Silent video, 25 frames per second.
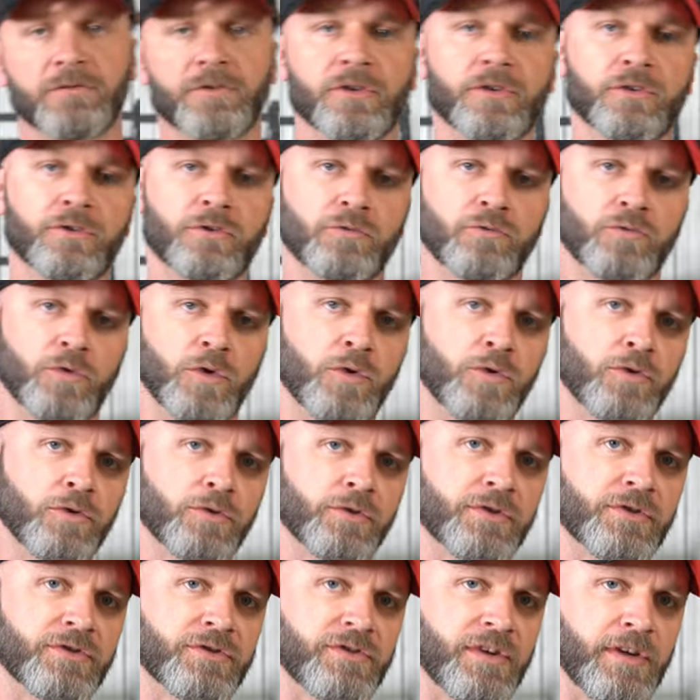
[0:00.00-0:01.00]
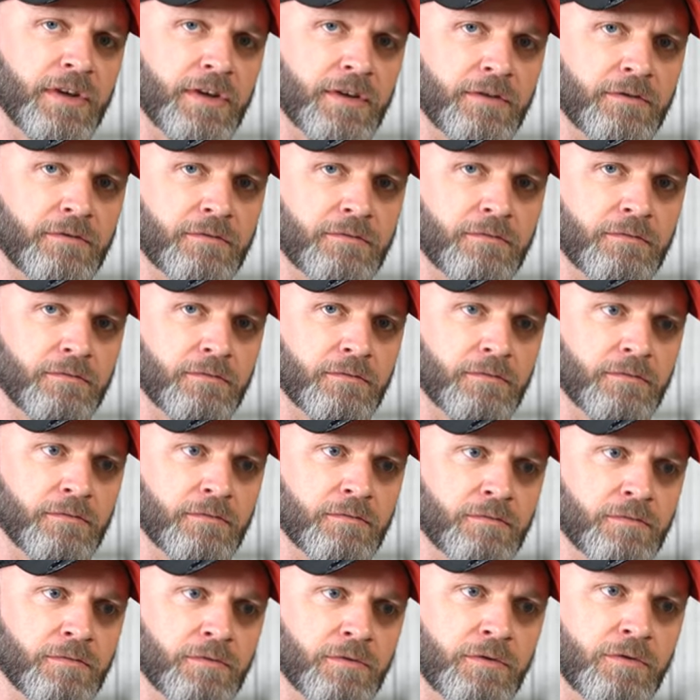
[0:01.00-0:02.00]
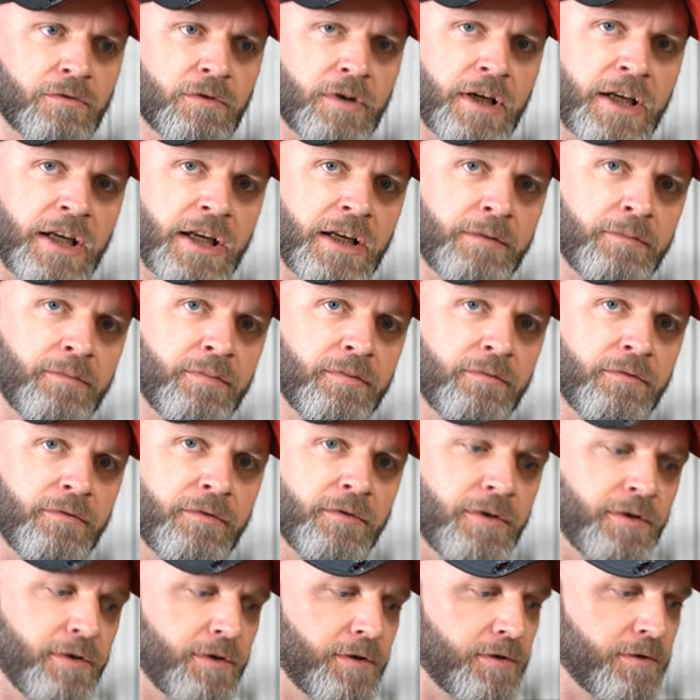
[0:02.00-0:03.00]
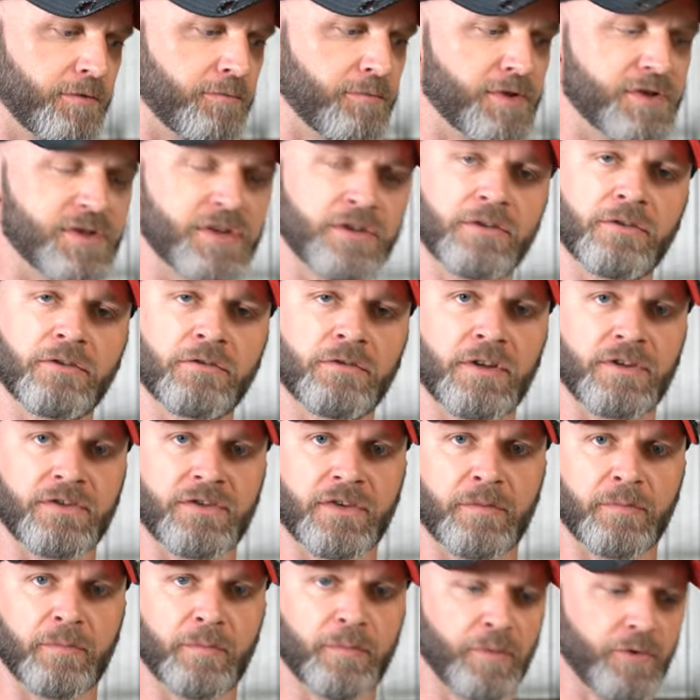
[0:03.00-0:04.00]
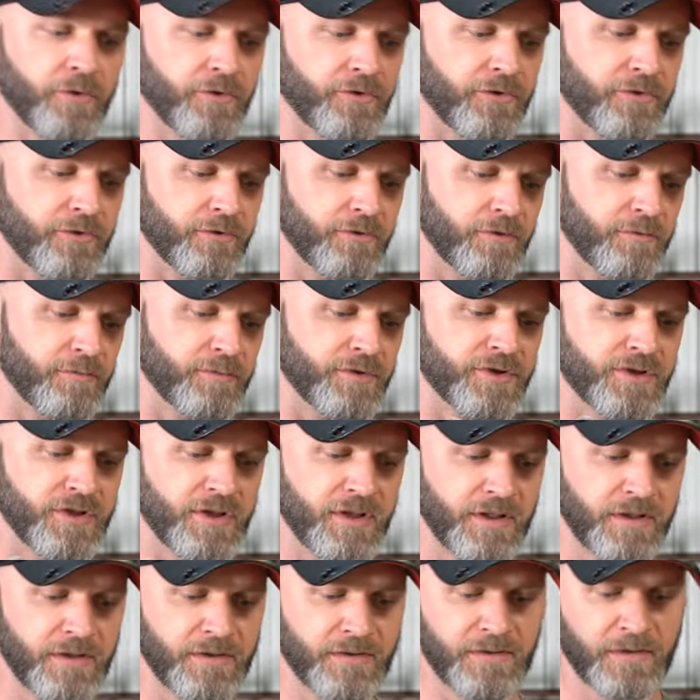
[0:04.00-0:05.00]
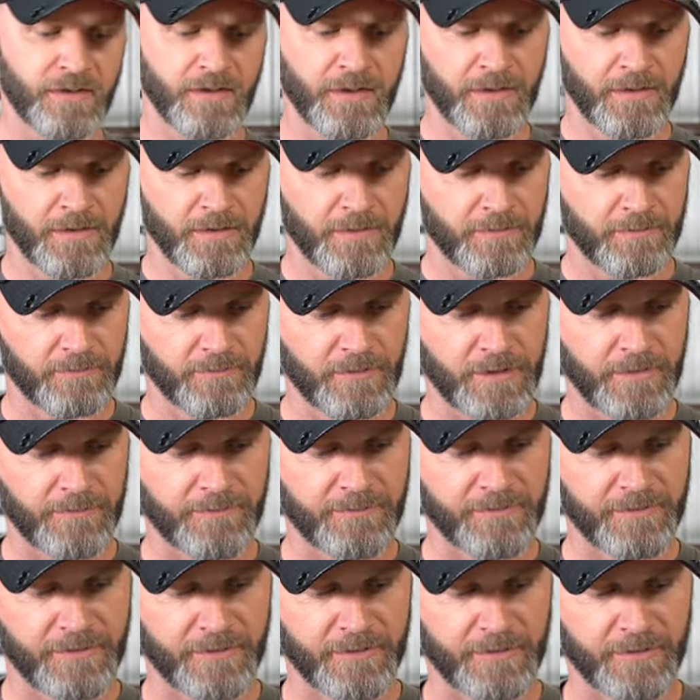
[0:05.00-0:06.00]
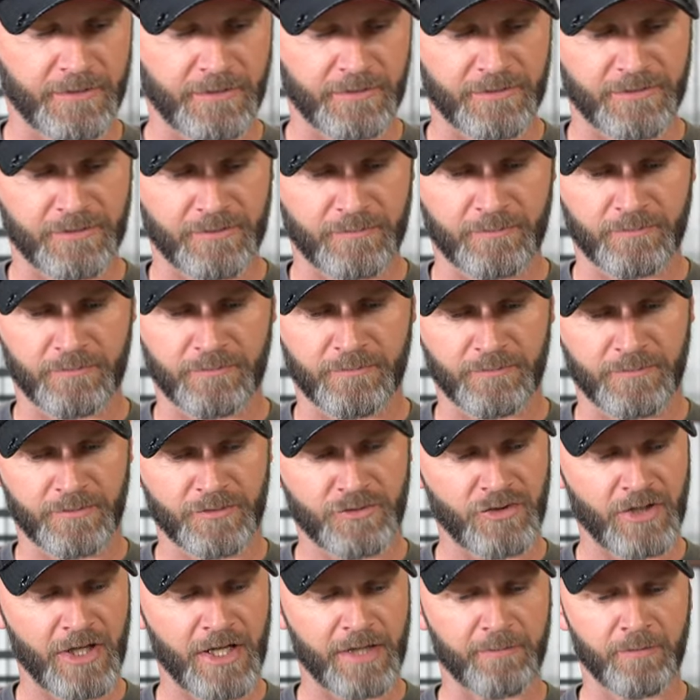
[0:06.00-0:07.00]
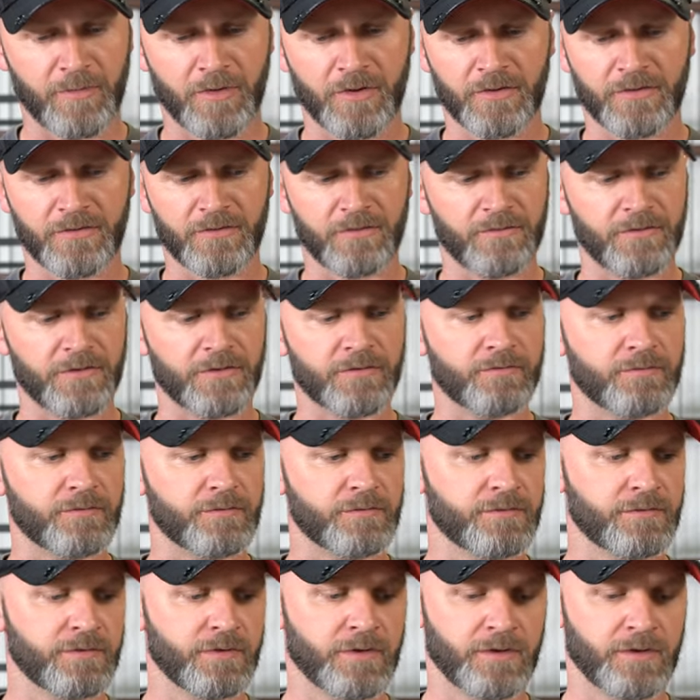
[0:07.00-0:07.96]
the rollers that grab the material as it pulls it through the machine left uh, some track marks on this one.